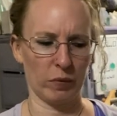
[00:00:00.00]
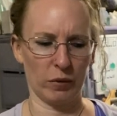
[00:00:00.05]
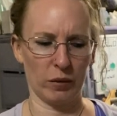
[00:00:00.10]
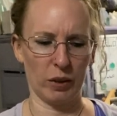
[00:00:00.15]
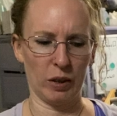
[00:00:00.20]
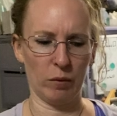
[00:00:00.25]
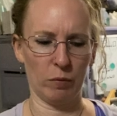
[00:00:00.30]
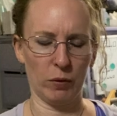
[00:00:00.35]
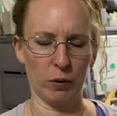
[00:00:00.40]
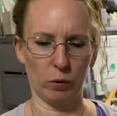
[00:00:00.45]

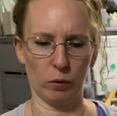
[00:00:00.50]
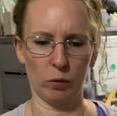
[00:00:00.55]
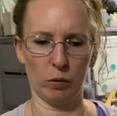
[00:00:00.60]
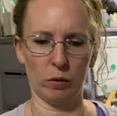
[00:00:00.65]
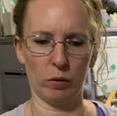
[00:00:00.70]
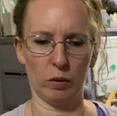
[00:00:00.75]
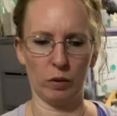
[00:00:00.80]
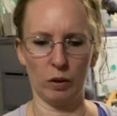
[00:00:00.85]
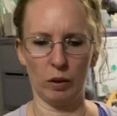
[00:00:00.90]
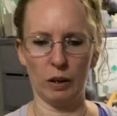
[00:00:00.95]
if you're
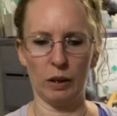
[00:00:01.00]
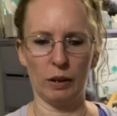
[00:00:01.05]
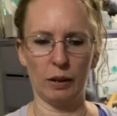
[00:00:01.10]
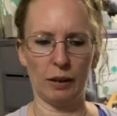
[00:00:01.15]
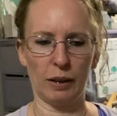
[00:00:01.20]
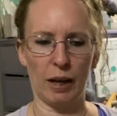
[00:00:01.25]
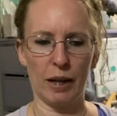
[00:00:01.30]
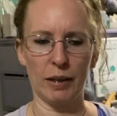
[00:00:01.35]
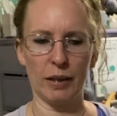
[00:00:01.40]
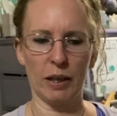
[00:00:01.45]

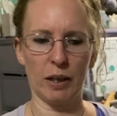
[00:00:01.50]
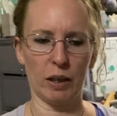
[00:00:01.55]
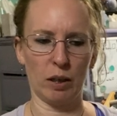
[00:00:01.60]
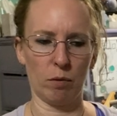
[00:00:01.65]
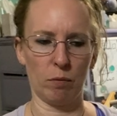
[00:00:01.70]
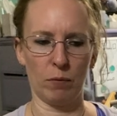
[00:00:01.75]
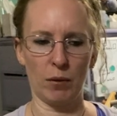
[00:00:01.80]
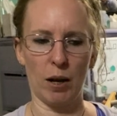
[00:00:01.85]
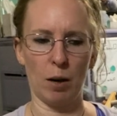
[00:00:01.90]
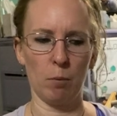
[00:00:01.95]
liking a
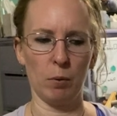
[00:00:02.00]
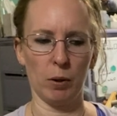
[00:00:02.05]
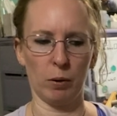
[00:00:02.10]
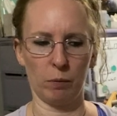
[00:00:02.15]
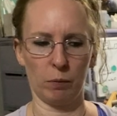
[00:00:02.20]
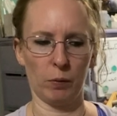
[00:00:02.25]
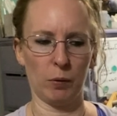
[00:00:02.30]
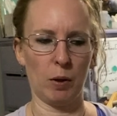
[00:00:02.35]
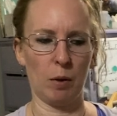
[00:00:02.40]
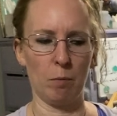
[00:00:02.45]
fabric
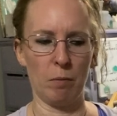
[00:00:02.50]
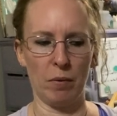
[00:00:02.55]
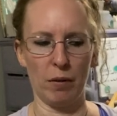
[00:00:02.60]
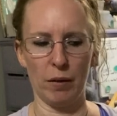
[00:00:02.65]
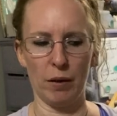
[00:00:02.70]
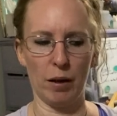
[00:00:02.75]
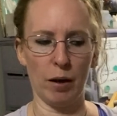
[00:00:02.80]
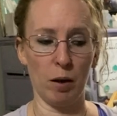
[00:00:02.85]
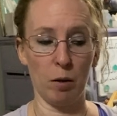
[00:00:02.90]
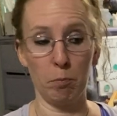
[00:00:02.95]
from
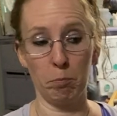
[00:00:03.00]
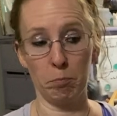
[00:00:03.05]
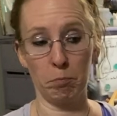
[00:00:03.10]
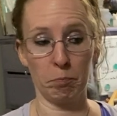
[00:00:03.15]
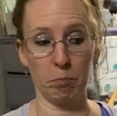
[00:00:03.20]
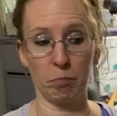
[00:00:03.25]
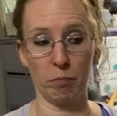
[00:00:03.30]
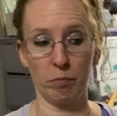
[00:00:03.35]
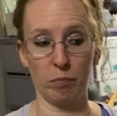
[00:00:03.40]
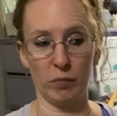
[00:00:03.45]
them,
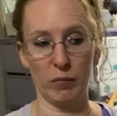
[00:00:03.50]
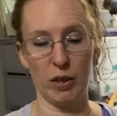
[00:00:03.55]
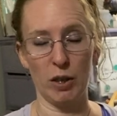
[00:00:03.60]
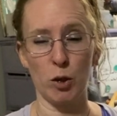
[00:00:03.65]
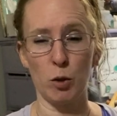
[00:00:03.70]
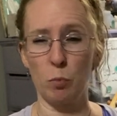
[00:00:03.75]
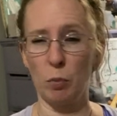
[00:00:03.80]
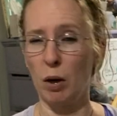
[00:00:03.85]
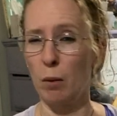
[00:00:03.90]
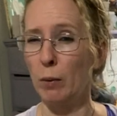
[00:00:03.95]

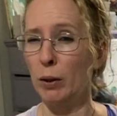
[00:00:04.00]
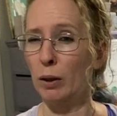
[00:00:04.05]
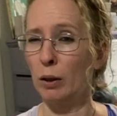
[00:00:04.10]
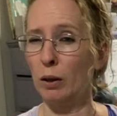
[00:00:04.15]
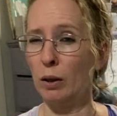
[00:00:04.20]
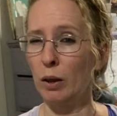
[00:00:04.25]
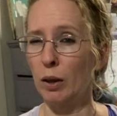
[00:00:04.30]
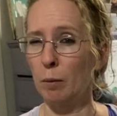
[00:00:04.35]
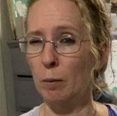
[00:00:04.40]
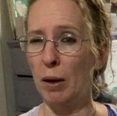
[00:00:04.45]
it's probably going to
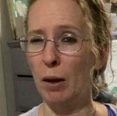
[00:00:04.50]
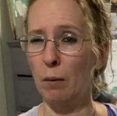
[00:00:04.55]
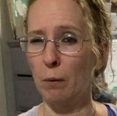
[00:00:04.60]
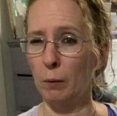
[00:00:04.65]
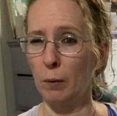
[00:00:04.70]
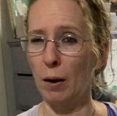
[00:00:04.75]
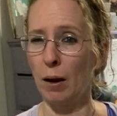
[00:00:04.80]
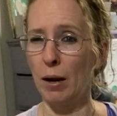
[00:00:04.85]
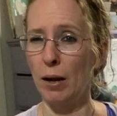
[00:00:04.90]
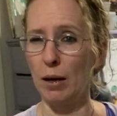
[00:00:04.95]
look about
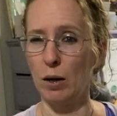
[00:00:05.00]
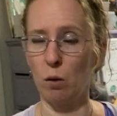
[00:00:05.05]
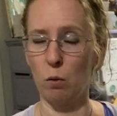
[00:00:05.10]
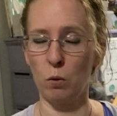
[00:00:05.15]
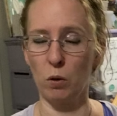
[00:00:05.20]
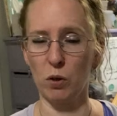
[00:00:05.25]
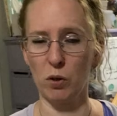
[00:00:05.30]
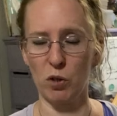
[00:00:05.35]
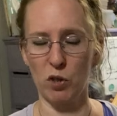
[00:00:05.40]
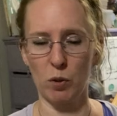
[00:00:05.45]
right.
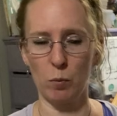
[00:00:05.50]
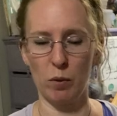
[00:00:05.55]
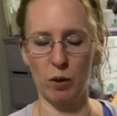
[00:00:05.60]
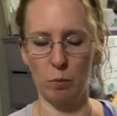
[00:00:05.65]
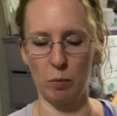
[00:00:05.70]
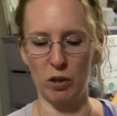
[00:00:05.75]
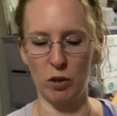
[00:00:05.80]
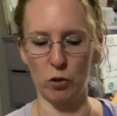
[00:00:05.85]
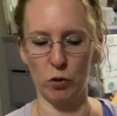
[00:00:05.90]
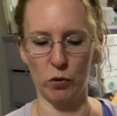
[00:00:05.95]
Or some of the
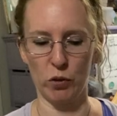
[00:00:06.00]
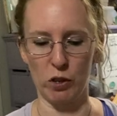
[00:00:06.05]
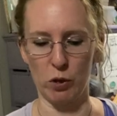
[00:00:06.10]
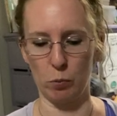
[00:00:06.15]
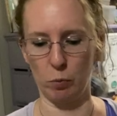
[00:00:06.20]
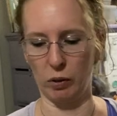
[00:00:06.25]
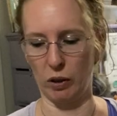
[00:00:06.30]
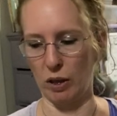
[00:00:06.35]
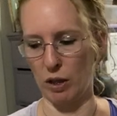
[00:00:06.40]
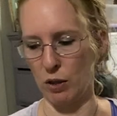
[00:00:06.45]
Picture This
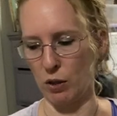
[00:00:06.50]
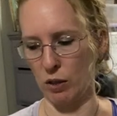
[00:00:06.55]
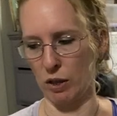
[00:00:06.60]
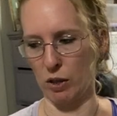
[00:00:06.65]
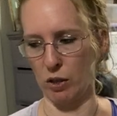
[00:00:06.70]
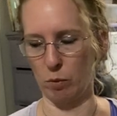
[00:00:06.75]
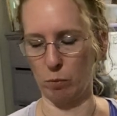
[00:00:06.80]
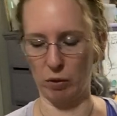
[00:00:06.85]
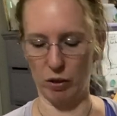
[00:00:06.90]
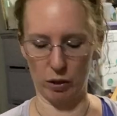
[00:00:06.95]
Plus, like
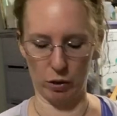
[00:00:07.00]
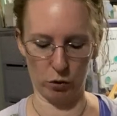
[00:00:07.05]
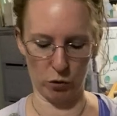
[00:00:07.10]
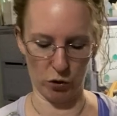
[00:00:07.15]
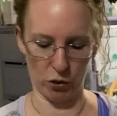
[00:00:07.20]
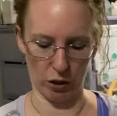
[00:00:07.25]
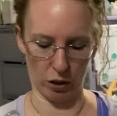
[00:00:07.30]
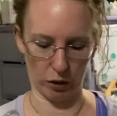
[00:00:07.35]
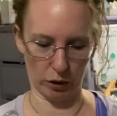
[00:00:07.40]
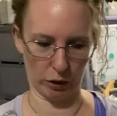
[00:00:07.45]
some of their
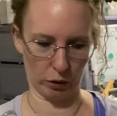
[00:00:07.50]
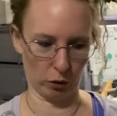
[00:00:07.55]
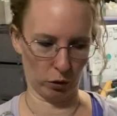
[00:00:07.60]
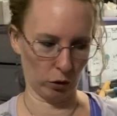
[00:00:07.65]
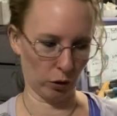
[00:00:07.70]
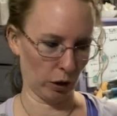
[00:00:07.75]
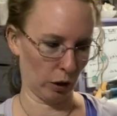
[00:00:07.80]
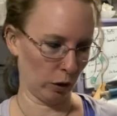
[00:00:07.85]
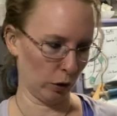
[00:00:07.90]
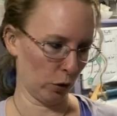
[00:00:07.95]

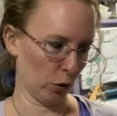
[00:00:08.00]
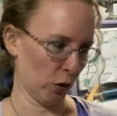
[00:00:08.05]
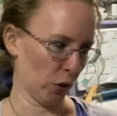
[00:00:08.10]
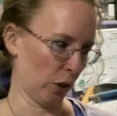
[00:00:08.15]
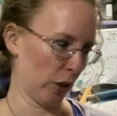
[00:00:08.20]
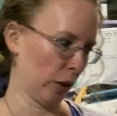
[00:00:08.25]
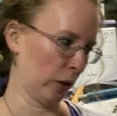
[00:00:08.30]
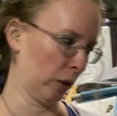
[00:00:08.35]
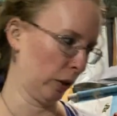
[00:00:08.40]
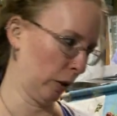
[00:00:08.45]
solider colors
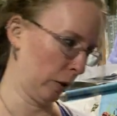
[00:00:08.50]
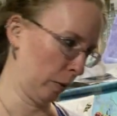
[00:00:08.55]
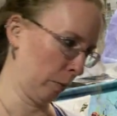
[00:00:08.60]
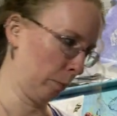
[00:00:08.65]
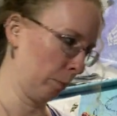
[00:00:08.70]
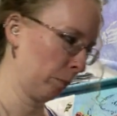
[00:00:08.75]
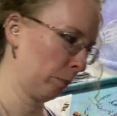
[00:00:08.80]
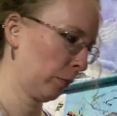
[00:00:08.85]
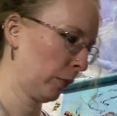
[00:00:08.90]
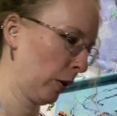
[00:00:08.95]
like
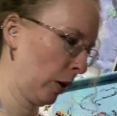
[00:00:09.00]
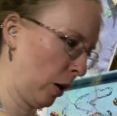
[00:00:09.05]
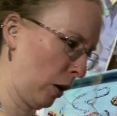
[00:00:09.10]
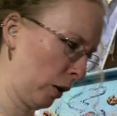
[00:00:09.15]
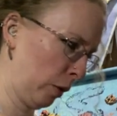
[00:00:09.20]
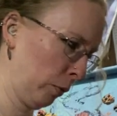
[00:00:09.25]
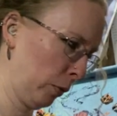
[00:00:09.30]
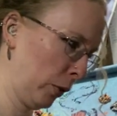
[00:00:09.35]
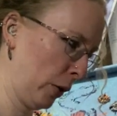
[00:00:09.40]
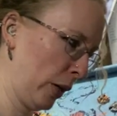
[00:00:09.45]
um,
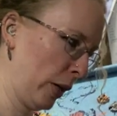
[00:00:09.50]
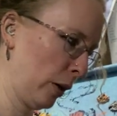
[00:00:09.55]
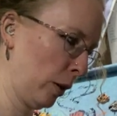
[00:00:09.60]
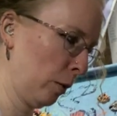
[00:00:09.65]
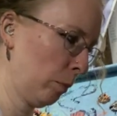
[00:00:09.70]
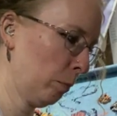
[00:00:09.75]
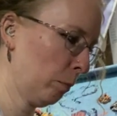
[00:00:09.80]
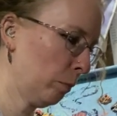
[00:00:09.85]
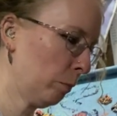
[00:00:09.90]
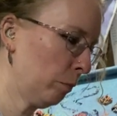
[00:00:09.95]
Conifer
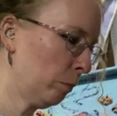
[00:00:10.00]
here